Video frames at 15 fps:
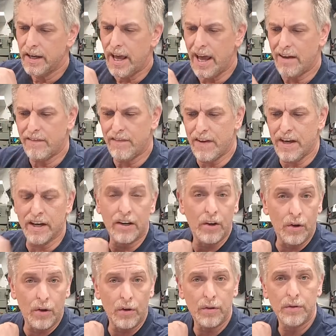a
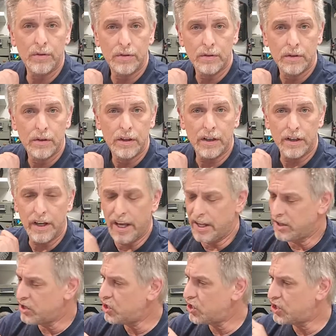vehicle
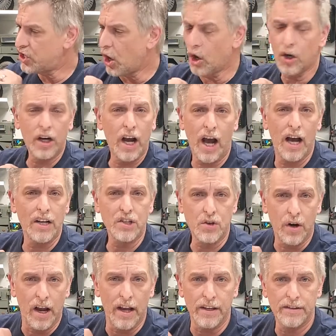in stark
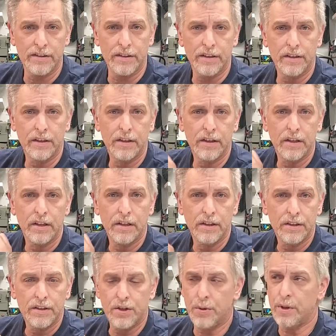contrast
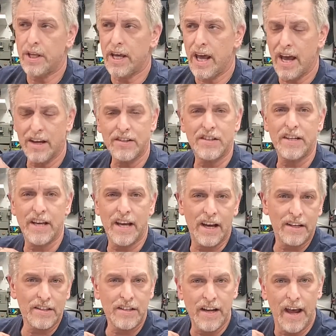to the
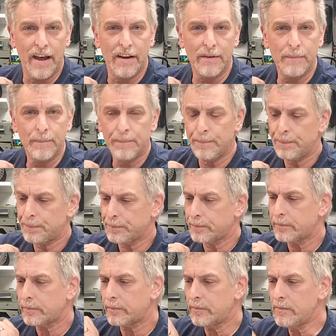SCX 10,
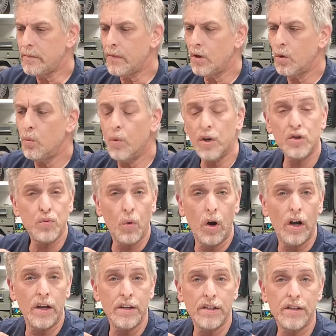which
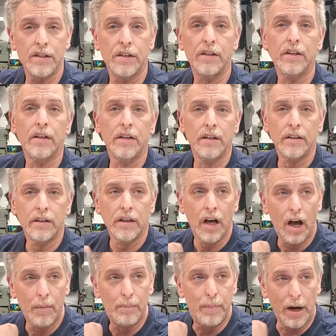was
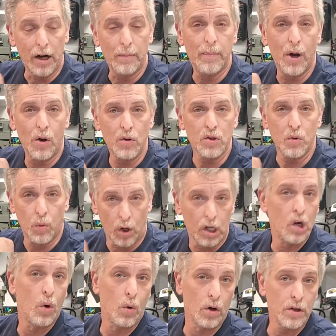a bare bones
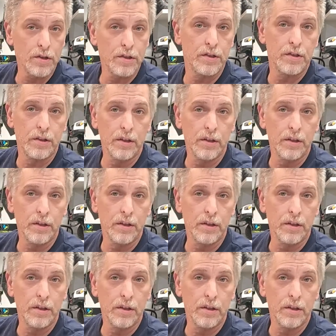workhorse